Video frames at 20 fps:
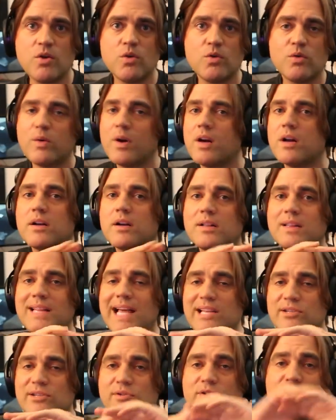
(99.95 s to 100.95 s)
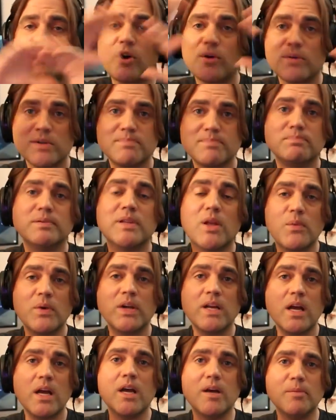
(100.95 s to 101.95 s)
where classical guitar was
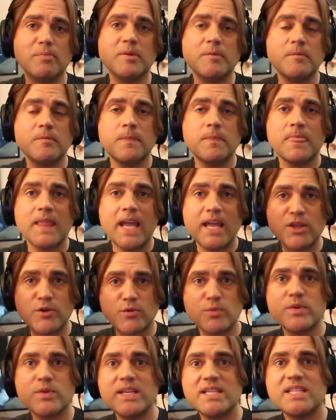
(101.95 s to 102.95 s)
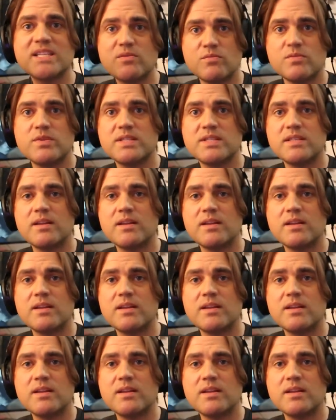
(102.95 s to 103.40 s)
blowing up. And the reason